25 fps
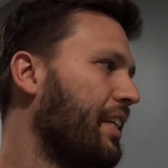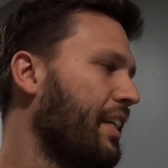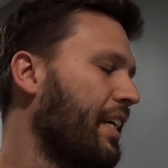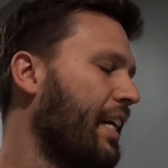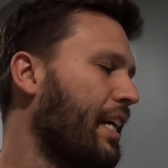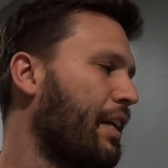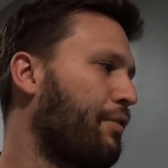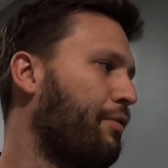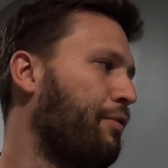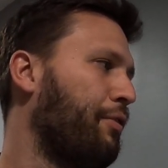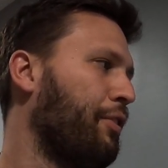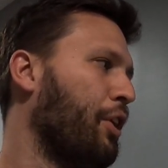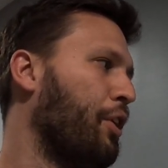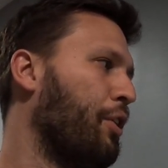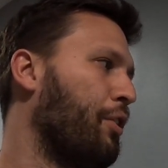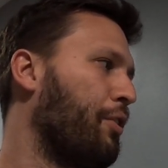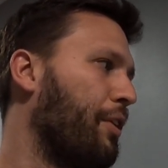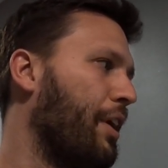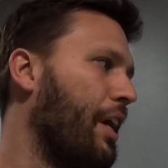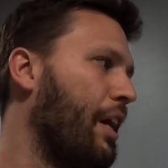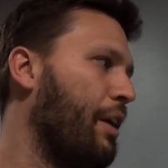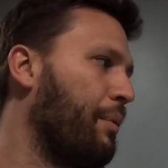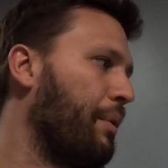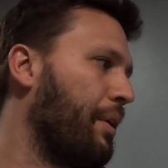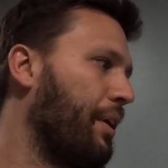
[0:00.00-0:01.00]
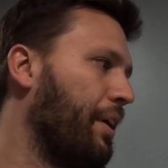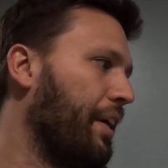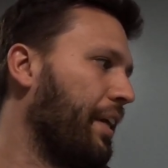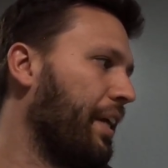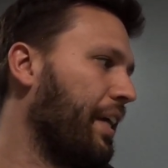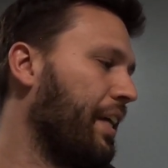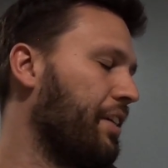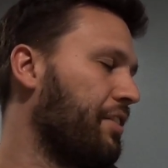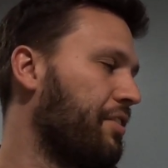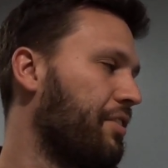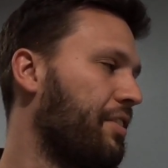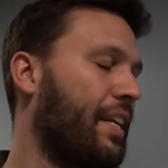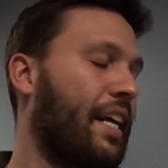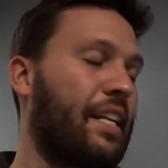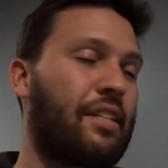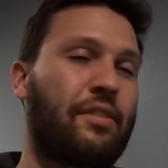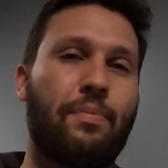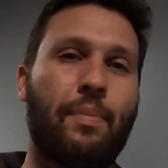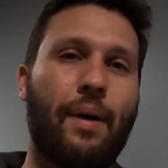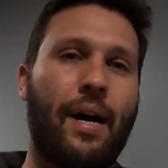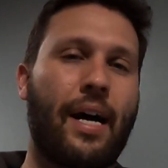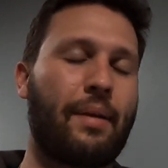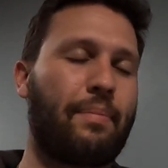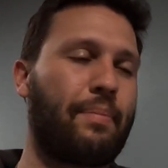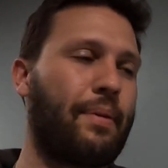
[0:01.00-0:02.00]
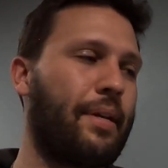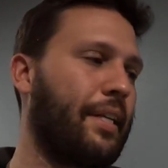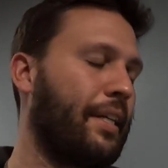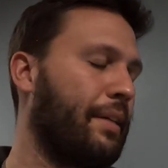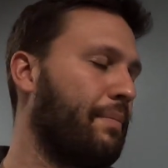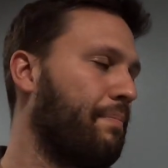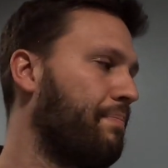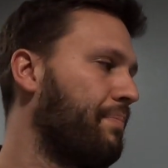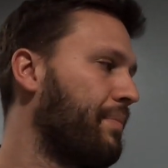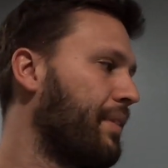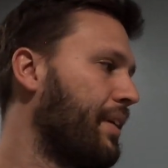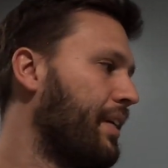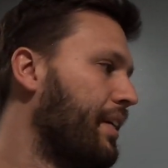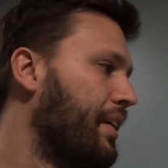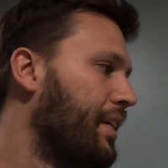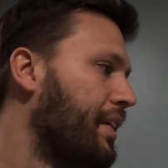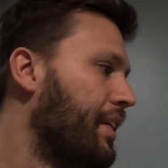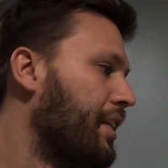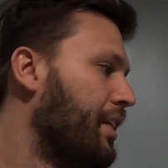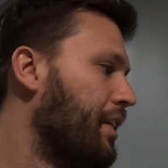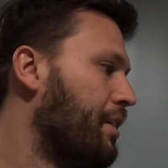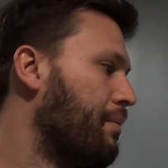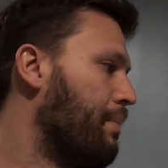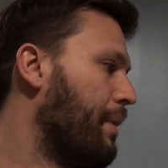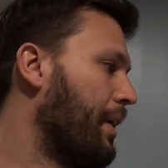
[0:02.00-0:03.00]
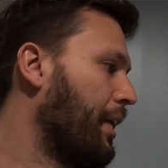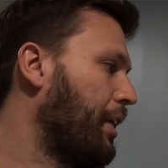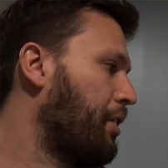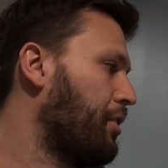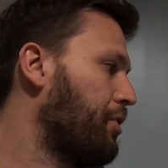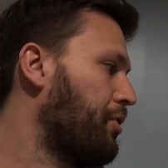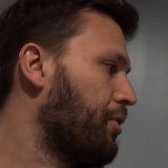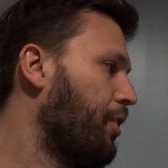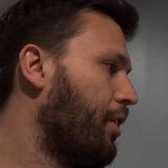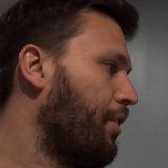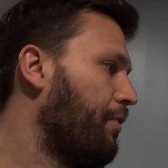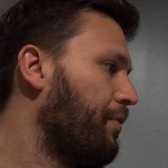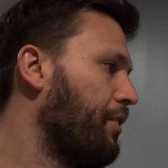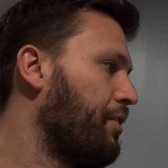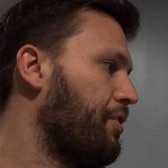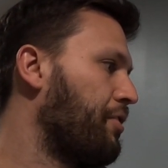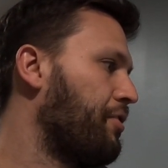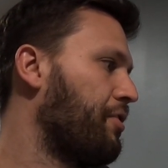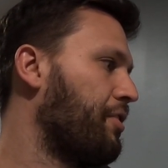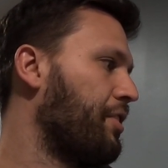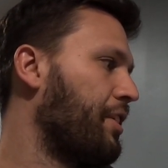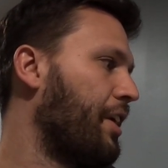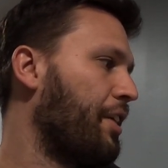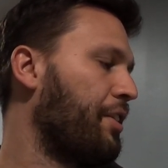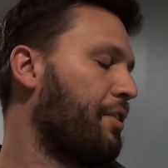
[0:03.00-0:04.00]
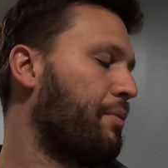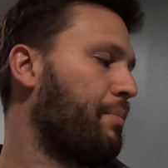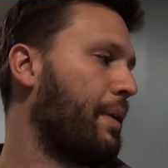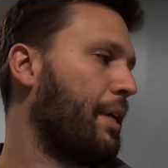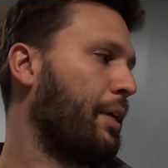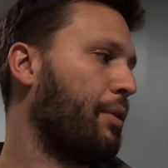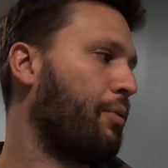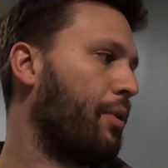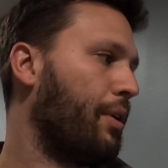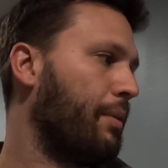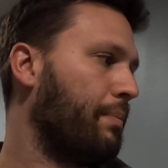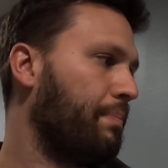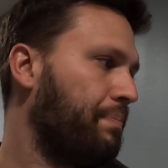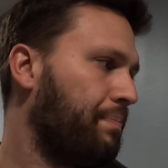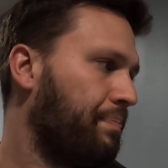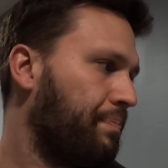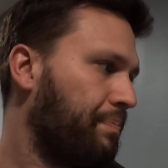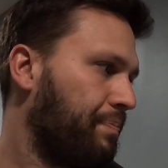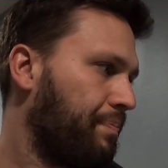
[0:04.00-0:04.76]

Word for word: kind of float around where it is. That's my opinion. Microsoft, this is another big one.